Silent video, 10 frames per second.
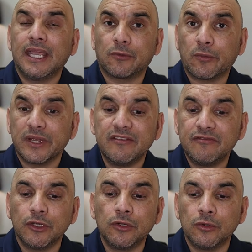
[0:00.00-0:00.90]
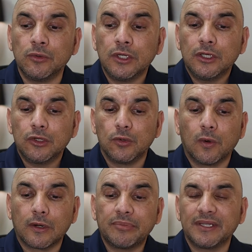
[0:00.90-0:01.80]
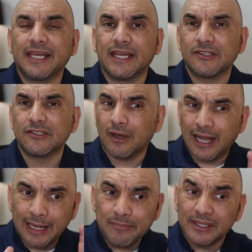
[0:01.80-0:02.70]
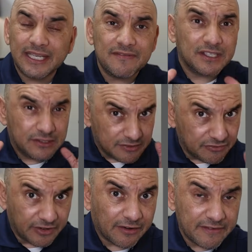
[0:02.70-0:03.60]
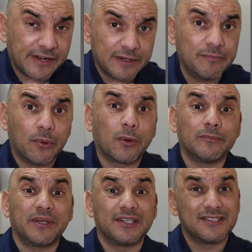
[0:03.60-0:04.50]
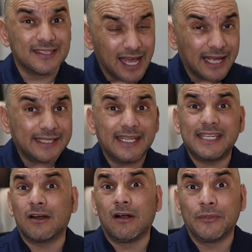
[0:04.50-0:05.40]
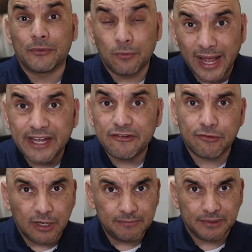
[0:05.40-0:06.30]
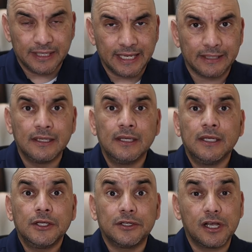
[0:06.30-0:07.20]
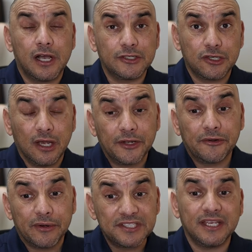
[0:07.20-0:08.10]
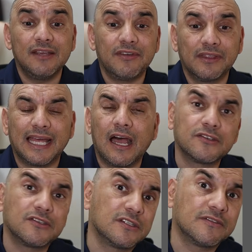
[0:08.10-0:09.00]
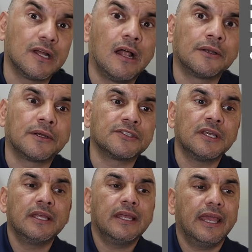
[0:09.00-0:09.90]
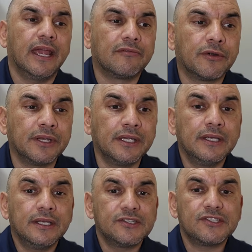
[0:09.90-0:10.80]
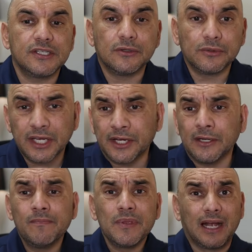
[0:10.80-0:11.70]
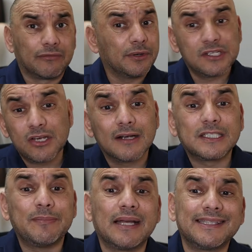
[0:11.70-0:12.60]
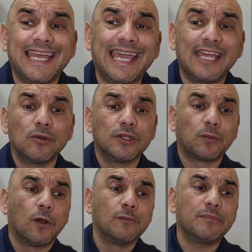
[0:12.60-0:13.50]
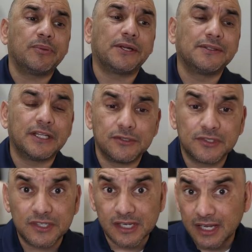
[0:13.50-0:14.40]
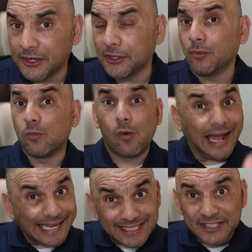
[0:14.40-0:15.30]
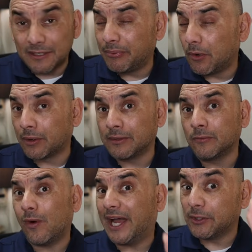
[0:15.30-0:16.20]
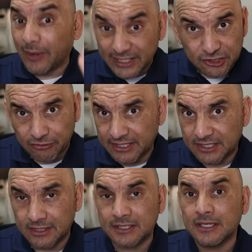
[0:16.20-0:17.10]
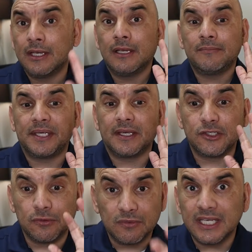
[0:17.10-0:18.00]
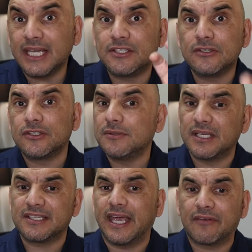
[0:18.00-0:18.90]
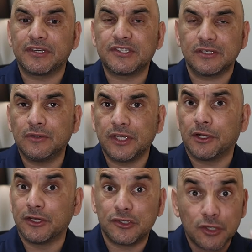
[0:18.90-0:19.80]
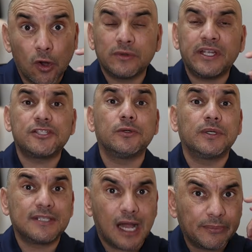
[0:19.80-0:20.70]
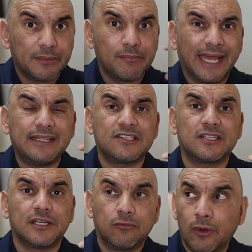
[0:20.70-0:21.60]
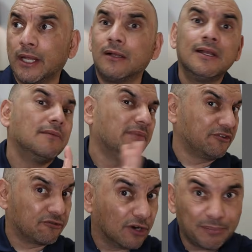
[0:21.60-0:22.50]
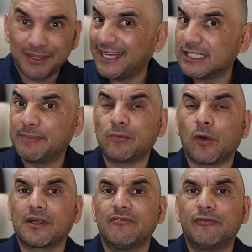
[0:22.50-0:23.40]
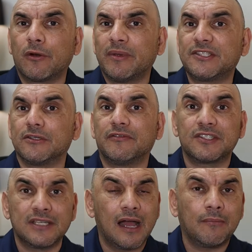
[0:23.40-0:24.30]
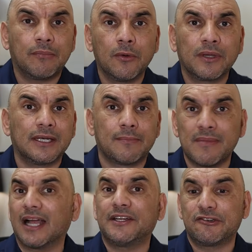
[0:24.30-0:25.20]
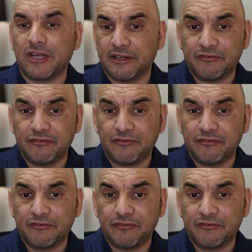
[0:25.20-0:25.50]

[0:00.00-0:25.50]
and review your plan. So I believe this is very, very important, because not getting on the right drug plan could cost you hundreds, even thousands of dollars every single year. I've already talked about the annual enrollment period that you see here. Why is it important? Why do I stress this? Because you need to do this every single year. You don't need to adopt a mindset of, well, my drug plan's been working for me, so if it's not broken, I'm not going to try